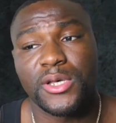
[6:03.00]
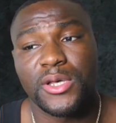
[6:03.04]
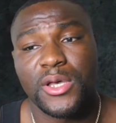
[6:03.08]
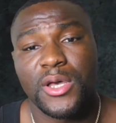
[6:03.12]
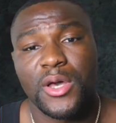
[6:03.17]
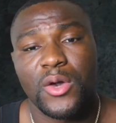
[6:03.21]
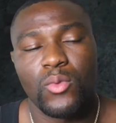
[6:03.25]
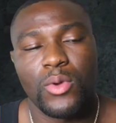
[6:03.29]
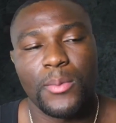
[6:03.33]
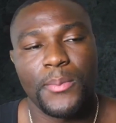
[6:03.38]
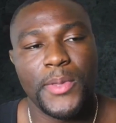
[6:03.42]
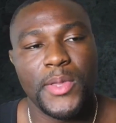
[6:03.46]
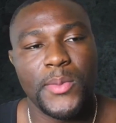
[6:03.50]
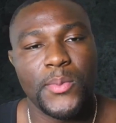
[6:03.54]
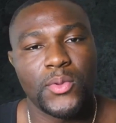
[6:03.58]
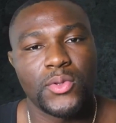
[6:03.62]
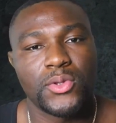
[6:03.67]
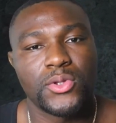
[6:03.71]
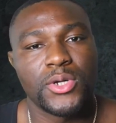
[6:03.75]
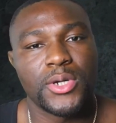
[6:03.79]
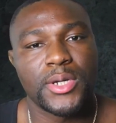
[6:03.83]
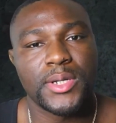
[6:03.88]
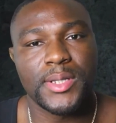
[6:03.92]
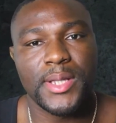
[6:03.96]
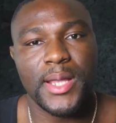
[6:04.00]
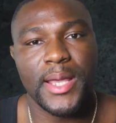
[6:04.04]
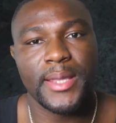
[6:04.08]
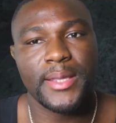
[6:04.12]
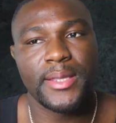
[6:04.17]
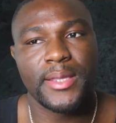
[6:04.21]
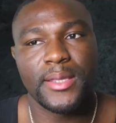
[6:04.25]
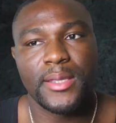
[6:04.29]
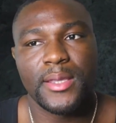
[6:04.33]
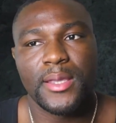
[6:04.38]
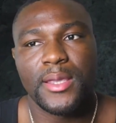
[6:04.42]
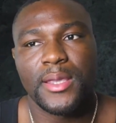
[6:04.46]
what people look like
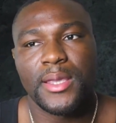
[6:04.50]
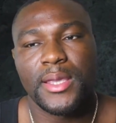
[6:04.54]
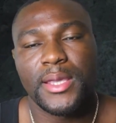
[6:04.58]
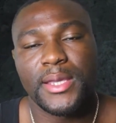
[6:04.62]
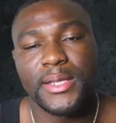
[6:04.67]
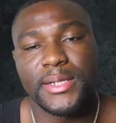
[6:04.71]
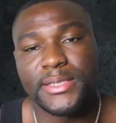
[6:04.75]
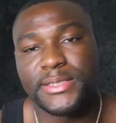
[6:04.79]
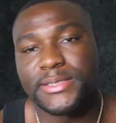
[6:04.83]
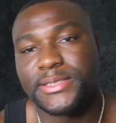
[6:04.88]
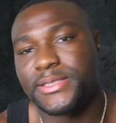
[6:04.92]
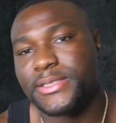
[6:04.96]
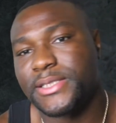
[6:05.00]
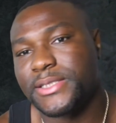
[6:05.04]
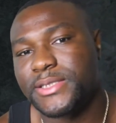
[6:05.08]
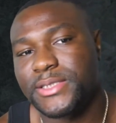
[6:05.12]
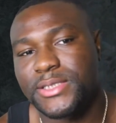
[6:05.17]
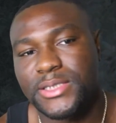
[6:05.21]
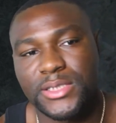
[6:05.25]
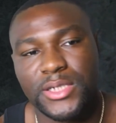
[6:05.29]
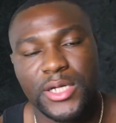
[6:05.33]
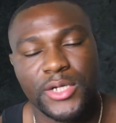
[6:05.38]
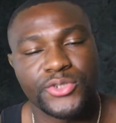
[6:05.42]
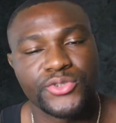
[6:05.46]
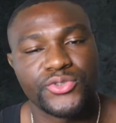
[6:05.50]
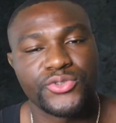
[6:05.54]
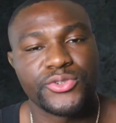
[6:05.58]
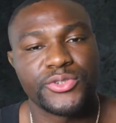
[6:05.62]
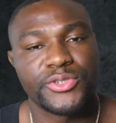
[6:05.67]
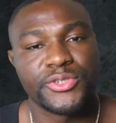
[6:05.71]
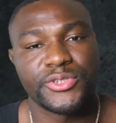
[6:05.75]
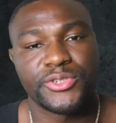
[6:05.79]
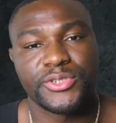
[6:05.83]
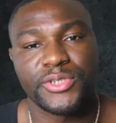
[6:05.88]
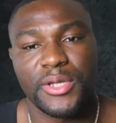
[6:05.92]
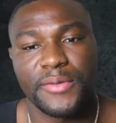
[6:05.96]
in the 1600s
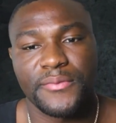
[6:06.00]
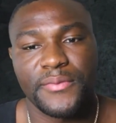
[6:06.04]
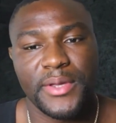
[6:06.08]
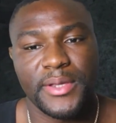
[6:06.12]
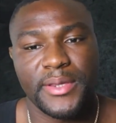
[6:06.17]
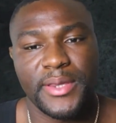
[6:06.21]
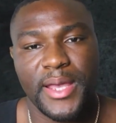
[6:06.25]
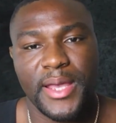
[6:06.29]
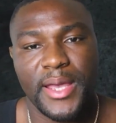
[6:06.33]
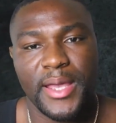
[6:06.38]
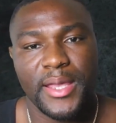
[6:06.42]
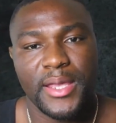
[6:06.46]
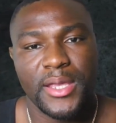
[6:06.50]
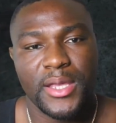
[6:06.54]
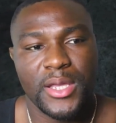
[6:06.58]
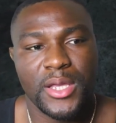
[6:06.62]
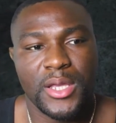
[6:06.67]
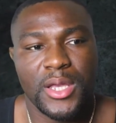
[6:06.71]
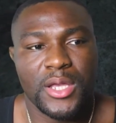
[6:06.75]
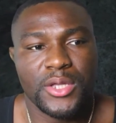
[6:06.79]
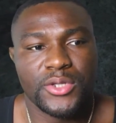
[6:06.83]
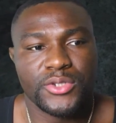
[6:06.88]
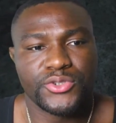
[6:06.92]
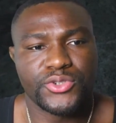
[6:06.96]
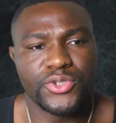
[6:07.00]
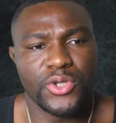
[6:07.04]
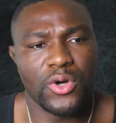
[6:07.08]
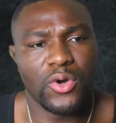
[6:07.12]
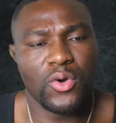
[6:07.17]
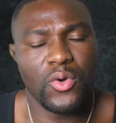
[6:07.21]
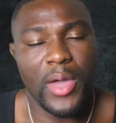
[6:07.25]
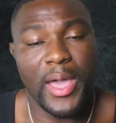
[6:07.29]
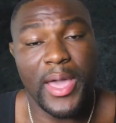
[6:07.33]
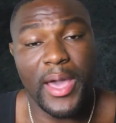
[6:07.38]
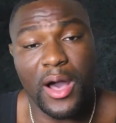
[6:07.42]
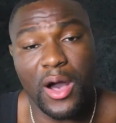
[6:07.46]
and stuff like that.
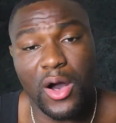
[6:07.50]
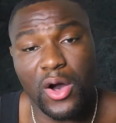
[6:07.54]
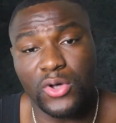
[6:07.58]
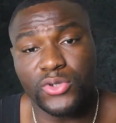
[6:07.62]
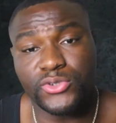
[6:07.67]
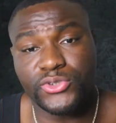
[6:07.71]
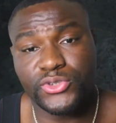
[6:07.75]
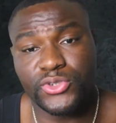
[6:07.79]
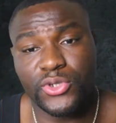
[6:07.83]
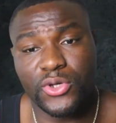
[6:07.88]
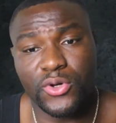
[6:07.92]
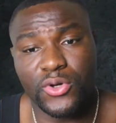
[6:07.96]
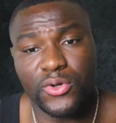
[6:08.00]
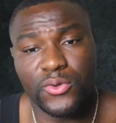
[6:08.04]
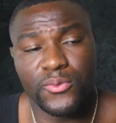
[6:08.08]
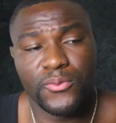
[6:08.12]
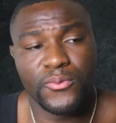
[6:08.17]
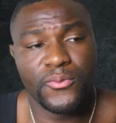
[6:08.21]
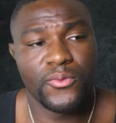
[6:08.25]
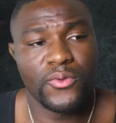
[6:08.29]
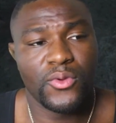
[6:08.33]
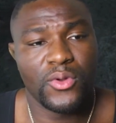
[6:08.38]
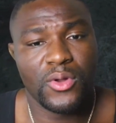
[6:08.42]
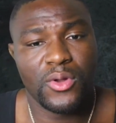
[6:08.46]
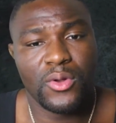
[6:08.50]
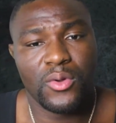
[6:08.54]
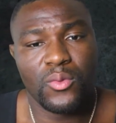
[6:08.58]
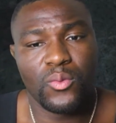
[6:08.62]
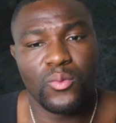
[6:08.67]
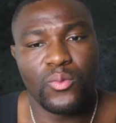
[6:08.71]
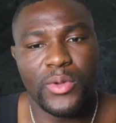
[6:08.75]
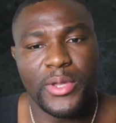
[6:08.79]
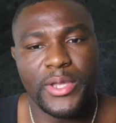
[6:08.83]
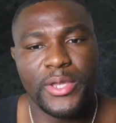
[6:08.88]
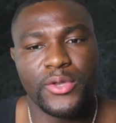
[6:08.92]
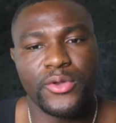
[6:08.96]
So also
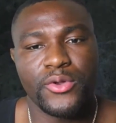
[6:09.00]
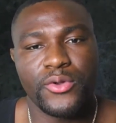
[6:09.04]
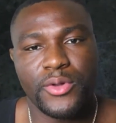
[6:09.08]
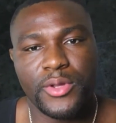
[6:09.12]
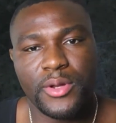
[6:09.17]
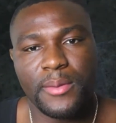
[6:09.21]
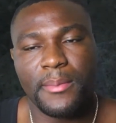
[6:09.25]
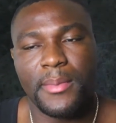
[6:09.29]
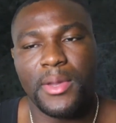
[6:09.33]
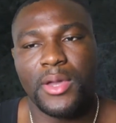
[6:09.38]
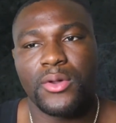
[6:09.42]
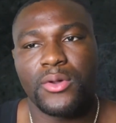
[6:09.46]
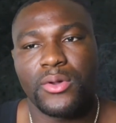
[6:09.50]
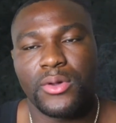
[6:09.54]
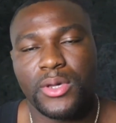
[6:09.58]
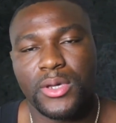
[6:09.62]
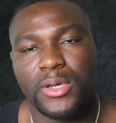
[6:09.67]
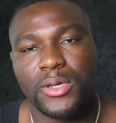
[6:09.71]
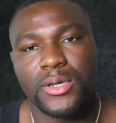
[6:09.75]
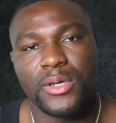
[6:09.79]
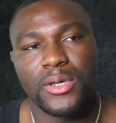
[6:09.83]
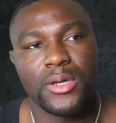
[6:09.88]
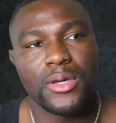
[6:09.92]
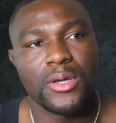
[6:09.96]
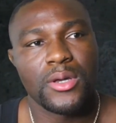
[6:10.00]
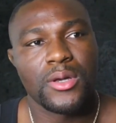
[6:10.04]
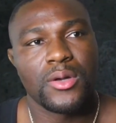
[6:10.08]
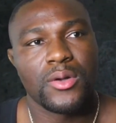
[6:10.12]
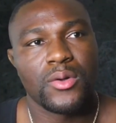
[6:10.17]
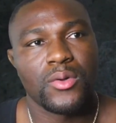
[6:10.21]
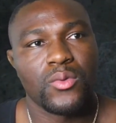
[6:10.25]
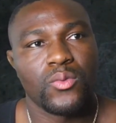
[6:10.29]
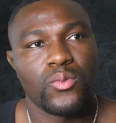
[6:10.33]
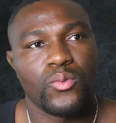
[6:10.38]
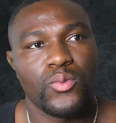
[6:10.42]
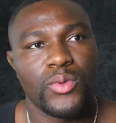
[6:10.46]
here in America,
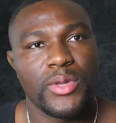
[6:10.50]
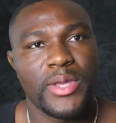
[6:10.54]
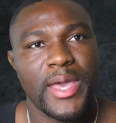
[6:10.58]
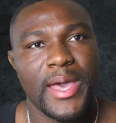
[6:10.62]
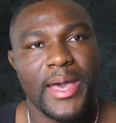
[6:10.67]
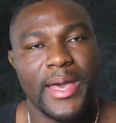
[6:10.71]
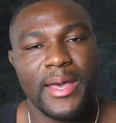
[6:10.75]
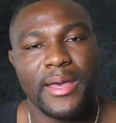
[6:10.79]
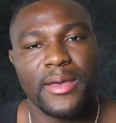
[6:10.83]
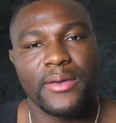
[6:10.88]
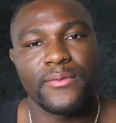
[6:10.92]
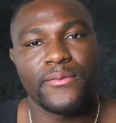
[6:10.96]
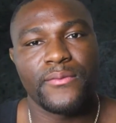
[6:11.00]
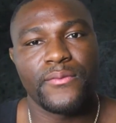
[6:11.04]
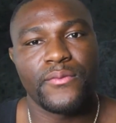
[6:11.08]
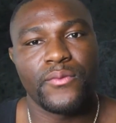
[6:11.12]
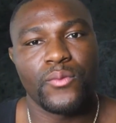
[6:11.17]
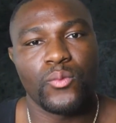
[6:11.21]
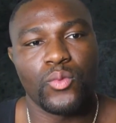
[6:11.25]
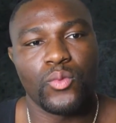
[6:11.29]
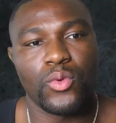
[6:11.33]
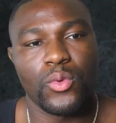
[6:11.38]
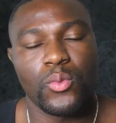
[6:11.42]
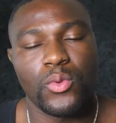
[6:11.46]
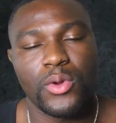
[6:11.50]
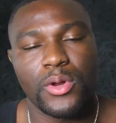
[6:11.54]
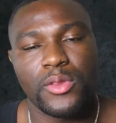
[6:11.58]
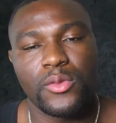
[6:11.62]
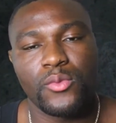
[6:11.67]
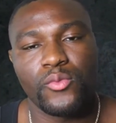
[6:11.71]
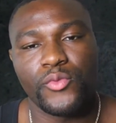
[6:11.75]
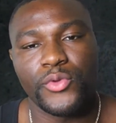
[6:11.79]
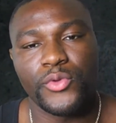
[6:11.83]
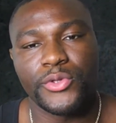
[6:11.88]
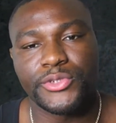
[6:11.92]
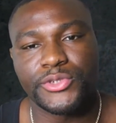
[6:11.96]
we're one of the
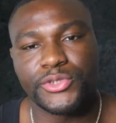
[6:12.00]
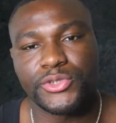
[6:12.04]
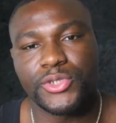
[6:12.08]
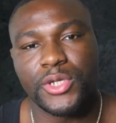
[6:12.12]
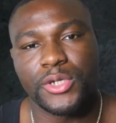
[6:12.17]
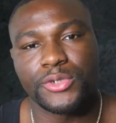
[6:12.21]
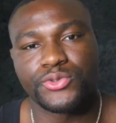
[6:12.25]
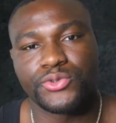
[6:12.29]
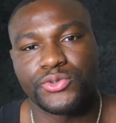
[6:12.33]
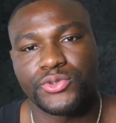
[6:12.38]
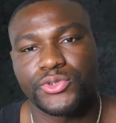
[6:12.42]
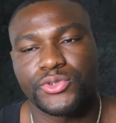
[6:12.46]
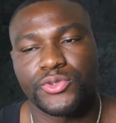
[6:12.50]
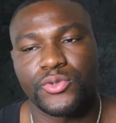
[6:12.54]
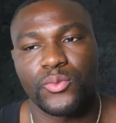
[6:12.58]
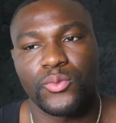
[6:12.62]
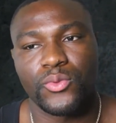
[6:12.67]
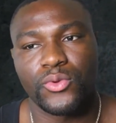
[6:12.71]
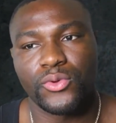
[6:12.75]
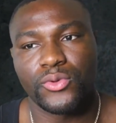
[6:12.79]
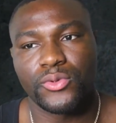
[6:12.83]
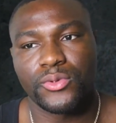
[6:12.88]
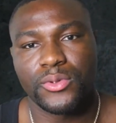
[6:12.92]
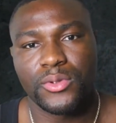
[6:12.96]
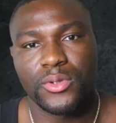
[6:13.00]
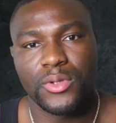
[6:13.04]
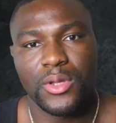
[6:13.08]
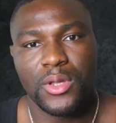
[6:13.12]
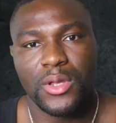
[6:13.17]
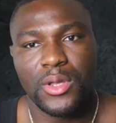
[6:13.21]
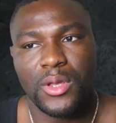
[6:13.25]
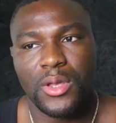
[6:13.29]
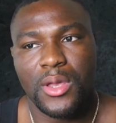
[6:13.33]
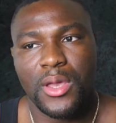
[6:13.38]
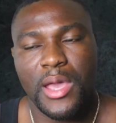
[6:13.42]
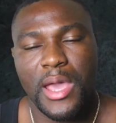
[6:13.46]
richest countries in the world.
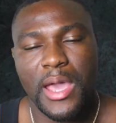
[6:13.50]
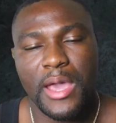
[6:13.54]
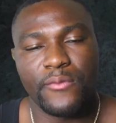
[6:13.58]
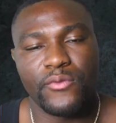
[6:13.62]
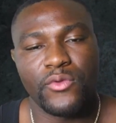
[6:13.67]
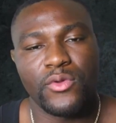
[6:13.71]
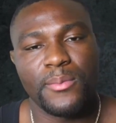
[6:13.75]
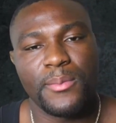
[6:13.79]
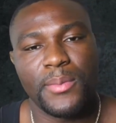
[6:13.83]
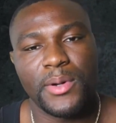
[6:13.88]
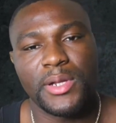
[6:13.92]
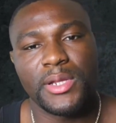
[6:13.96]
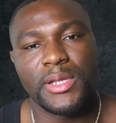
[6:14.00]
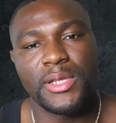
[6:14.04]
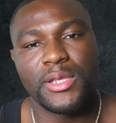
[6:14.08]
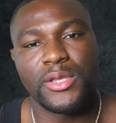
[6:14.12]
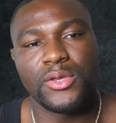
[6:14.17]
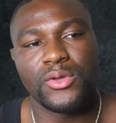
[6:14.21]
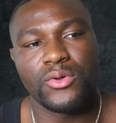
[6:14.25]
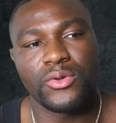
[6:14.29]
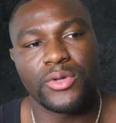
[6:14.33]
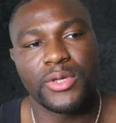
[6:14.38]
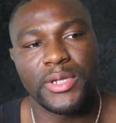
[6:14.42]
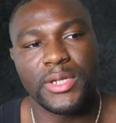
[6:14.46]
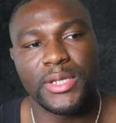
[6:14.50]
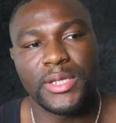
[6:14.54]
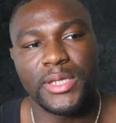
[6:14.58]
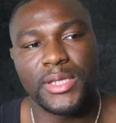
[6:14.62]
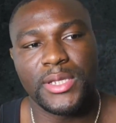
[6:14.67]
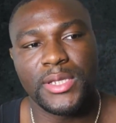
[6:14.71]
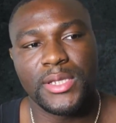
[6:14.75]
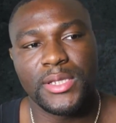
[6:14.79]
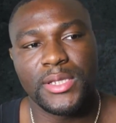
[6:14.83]
Everybody here can eat